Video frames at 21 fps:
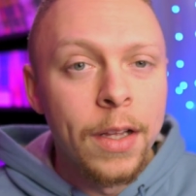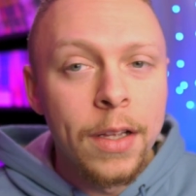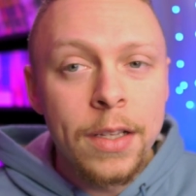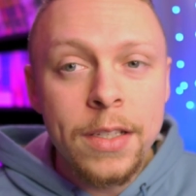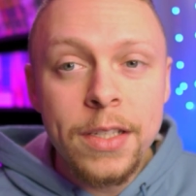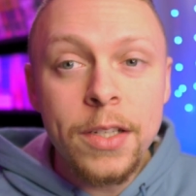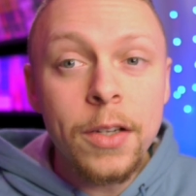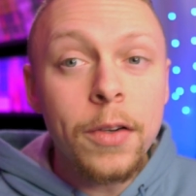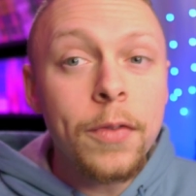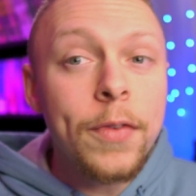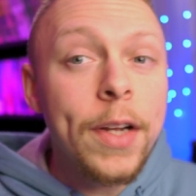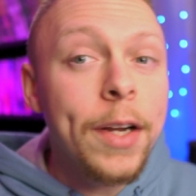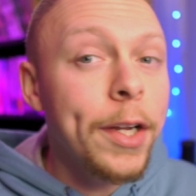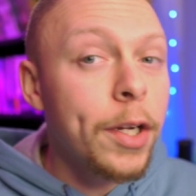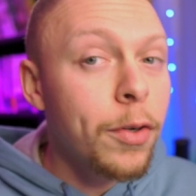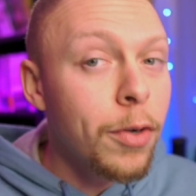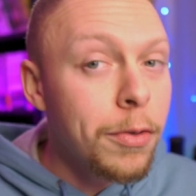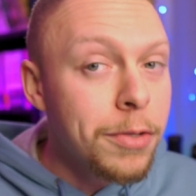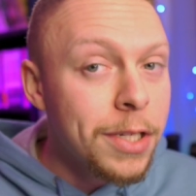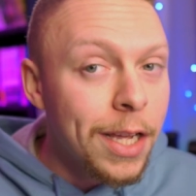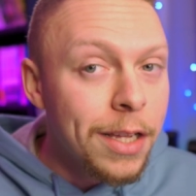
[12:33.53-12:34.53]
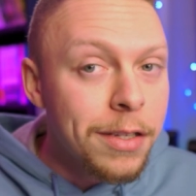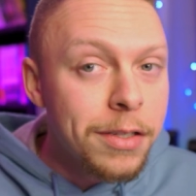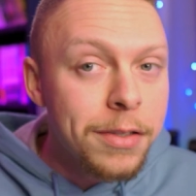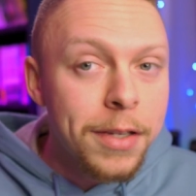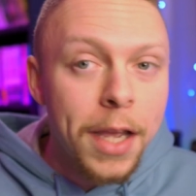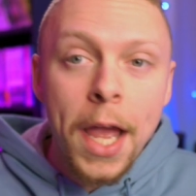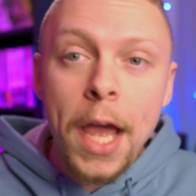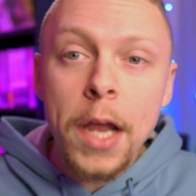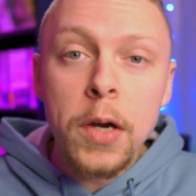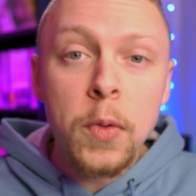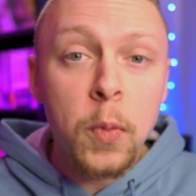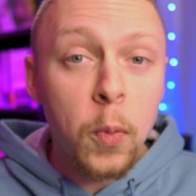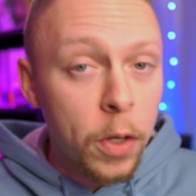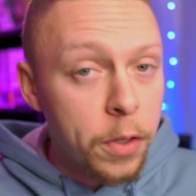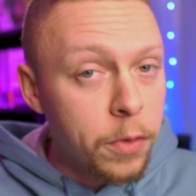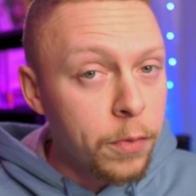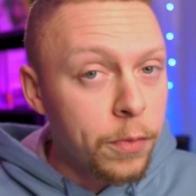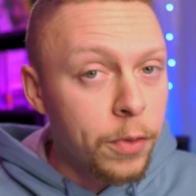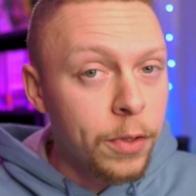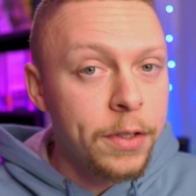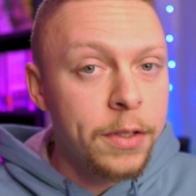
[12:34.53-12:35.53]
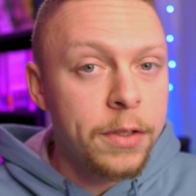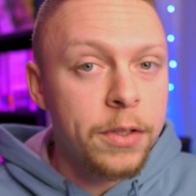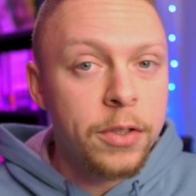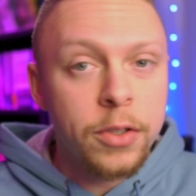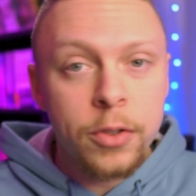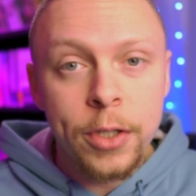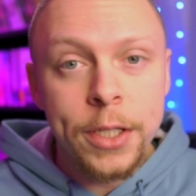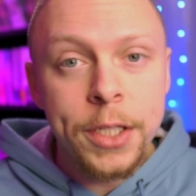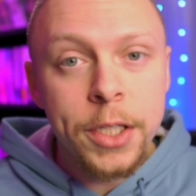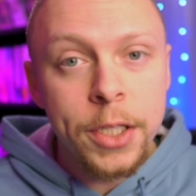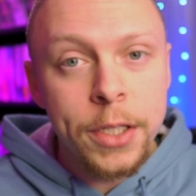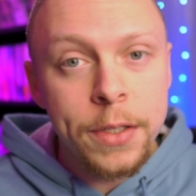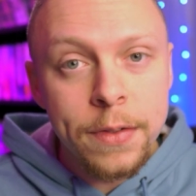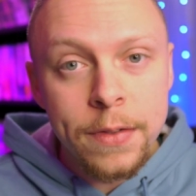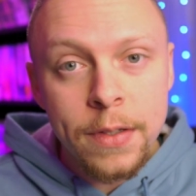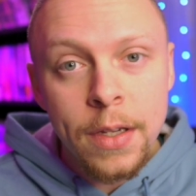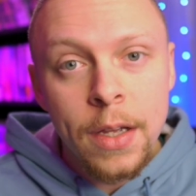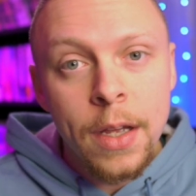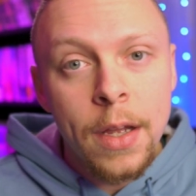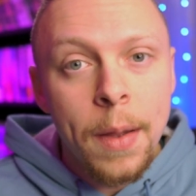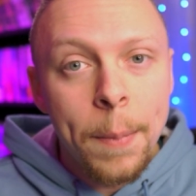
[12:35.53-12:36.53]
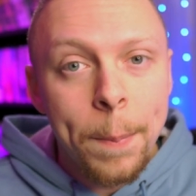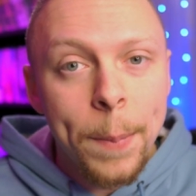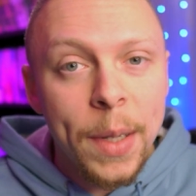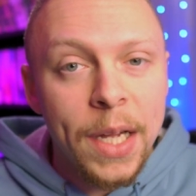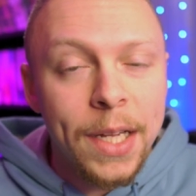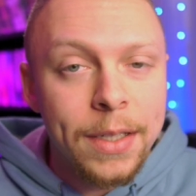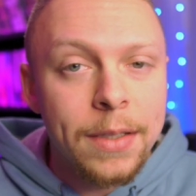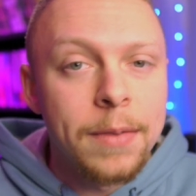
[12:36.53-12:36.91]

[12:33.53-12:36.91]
Still very grotesque and wonderful illustrations, but